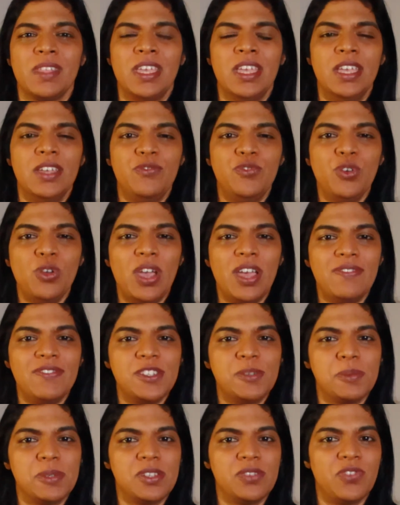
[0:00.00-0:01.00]
If you have a
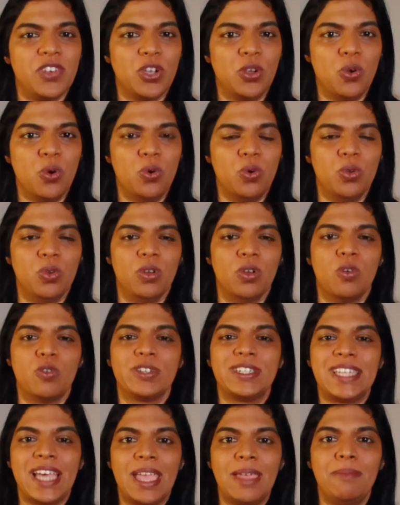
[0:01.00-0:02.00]
specific goal or
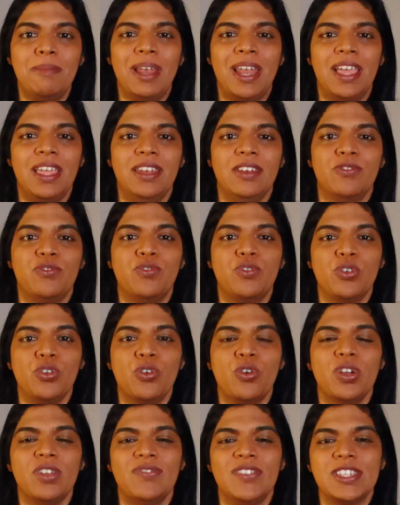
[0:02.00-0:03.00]
timeline for
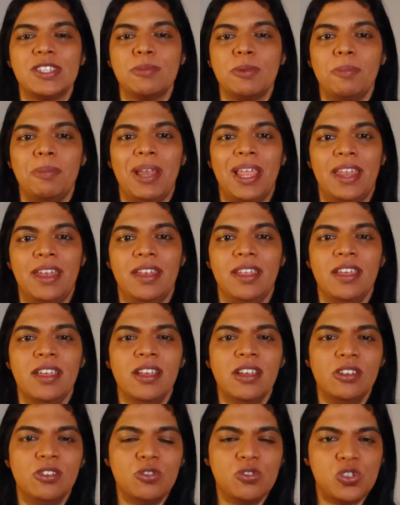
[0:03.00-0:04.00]
your investment plan,
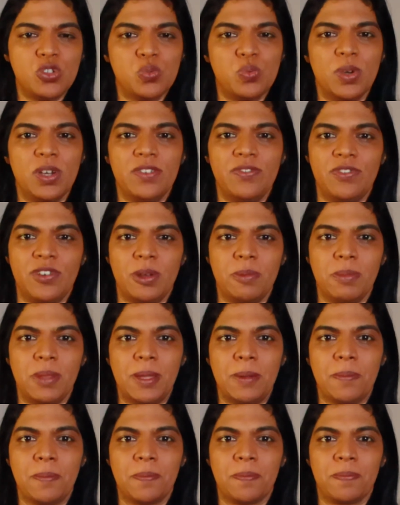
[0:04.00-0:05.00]
don't swerve from
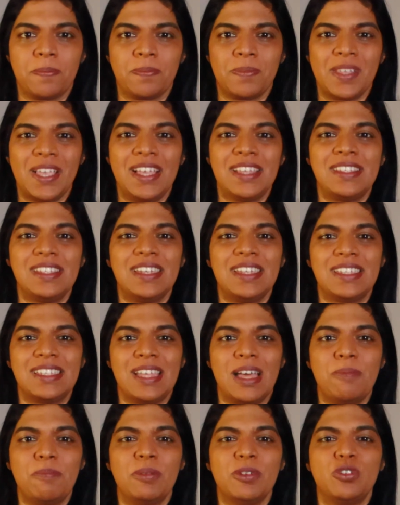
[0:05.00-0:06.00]
them. As an
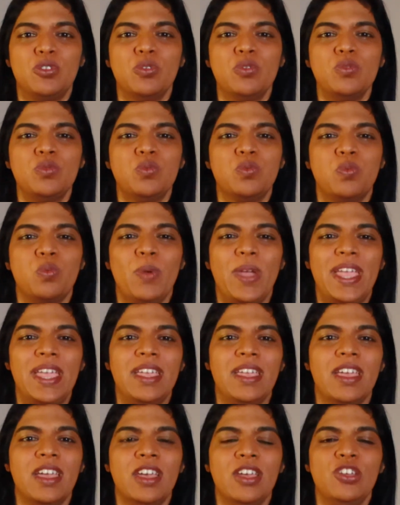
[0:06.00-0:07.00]
example, don't
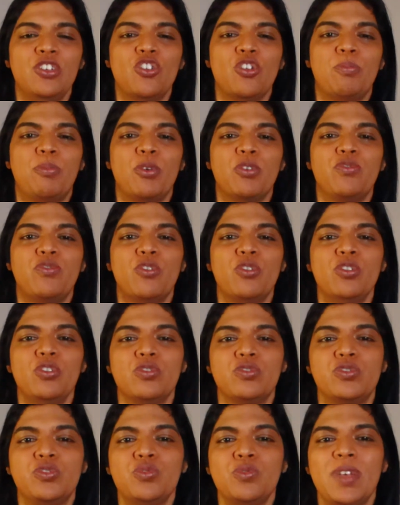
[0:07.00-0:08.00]
weigh your
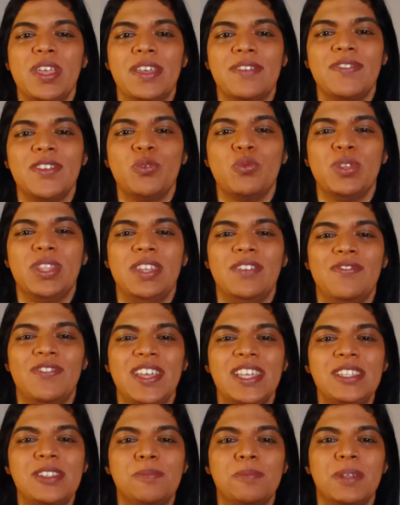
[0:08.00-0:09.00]
portfolios too heavy with
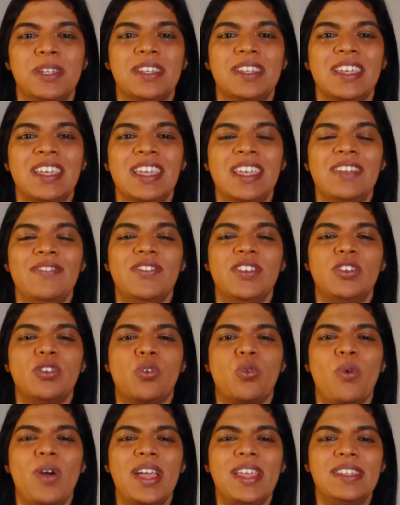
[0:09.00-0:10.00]
investment if it
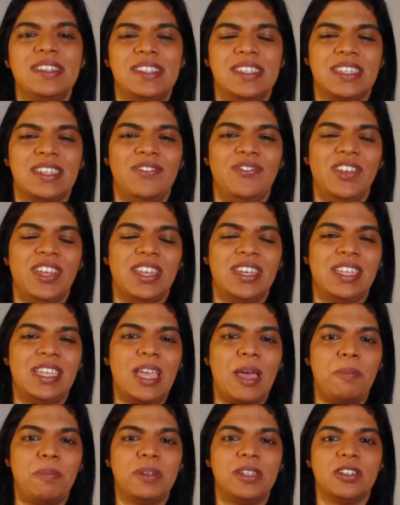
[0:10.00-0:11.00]
requires significant
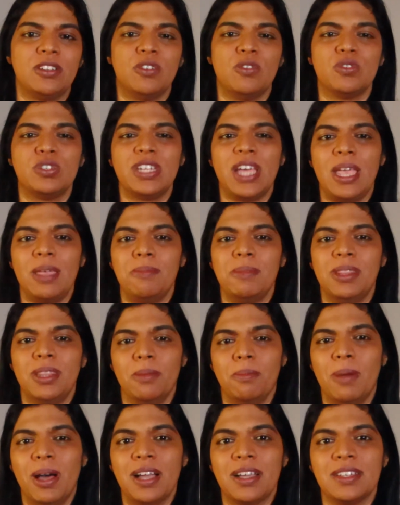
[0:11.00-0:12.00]
capital or time in the
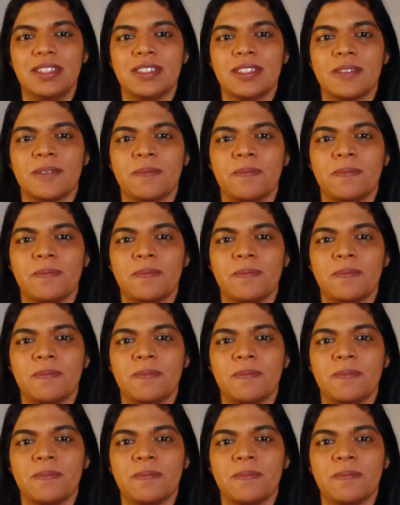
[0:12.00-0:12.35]
market.